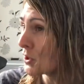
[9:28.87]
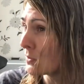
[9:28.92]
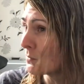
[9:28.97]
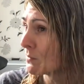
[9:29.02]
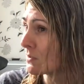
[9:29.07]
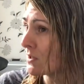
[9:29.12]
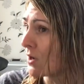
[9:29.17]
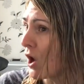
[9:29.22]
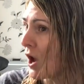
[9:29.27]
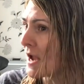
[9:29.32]
She
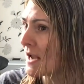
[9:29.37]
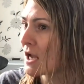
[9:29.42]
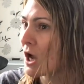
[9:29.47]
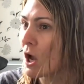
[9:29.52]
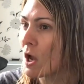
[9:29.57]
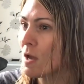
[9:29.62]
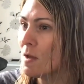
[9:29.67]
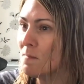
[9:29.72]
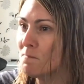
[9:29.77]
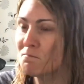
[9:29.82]
was like,
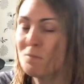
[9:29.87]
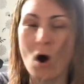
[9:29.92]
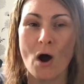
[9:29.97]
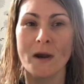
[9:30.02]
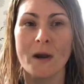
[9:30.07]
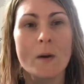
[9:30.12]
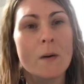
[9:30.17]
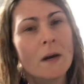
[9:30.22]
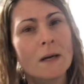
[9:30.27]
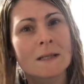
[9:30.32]
but I
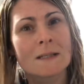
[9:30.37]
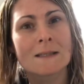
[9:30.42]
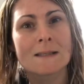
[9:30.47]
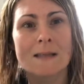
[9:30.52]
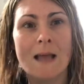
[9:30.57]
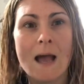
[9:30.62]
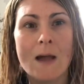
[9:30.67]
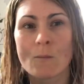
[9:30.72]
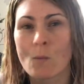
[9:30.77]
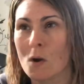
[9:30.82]
don't
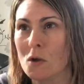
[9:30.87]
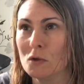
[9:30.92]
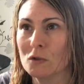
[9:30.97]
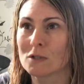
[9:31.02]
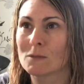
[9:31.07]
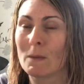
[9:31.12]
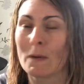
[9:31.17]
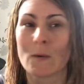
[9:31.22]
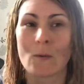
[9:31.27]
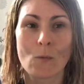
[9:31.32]
understand why you
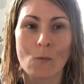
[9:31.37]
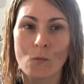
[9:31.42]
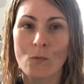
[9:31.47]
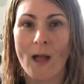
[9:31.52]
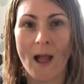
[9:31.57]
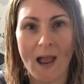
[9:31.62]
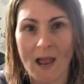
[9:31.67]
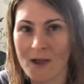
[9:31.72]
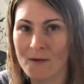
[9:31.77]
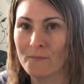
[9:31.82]
spent all
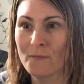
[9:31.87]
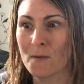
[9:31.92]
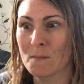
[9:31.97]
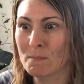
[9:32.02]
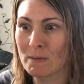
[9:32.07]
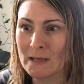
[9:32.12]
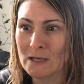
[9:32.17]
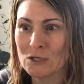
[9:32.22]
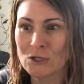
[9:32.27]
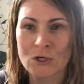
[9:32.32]
that effort
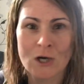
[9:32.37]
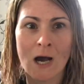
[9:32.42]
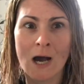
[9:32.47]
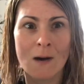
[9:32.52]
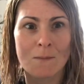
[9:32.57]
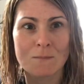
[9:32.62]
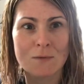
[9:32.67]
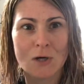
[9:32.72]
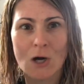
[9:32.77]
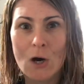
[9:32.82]
bleaching it
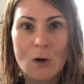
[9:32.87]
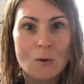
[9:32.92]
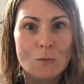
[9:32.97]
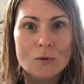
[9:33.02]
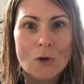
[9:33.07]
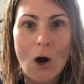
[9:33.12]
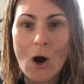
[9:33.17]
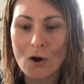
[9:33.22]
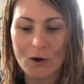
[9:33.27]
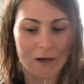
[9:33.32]
up to go
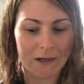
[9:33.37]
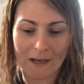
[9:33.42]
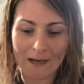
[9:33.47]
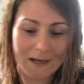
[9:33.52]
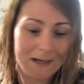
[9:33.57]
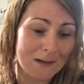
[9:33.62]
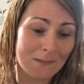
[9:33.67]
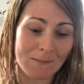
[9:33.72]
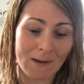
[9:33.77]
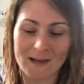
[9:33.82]
dark
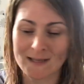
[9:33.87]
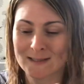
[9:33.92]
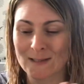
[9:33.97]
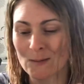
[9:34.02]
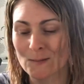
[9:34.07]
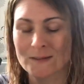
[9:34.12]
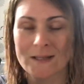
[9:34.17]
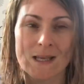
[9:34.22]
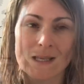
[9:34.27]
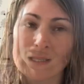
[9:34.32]
again. It makes
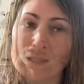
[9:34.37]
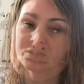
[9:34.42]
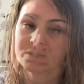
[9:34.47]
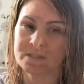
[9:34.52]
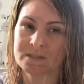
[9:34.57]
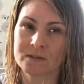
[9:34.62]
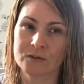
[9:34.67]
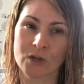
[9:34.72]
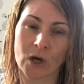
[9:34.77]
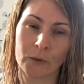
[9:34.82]
no sense. Because
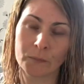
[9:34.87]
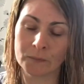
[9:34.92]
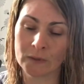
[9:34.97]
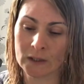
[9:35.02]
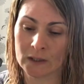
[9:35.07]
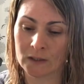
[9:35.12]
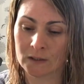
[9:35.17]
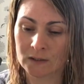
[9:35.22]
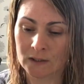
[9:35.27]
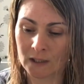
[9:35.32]
it's a
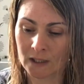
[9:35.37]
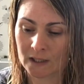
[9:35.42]
toner,